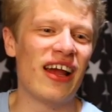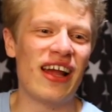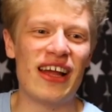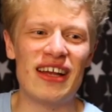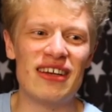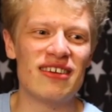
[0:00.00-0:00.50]

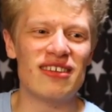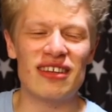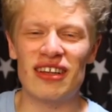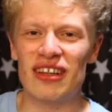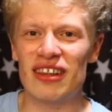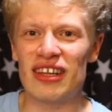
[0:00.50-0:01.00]
and
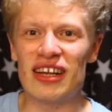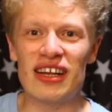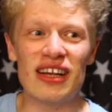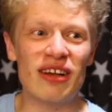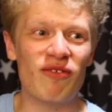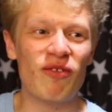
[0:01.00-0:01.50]

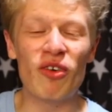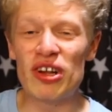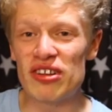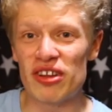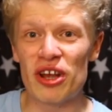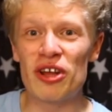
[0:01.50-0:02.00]
the
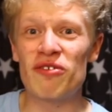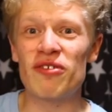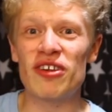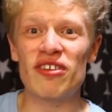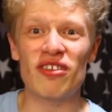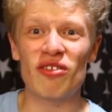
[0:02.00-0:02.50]

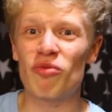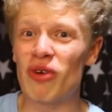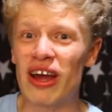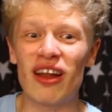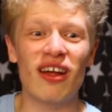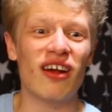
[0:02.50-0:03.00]
voiceovers as
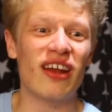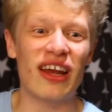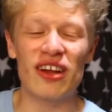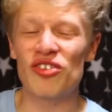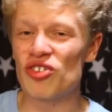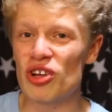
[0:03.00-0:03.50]
well are
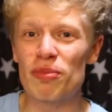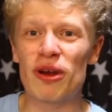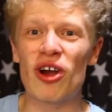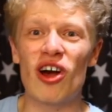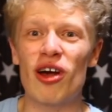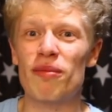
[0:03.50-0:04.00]
like super
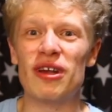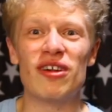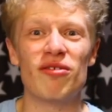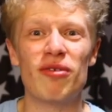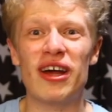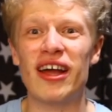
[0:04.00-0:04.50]
calming
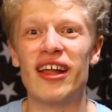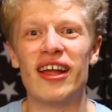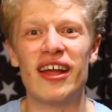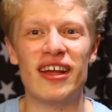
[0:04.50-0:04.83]
as well.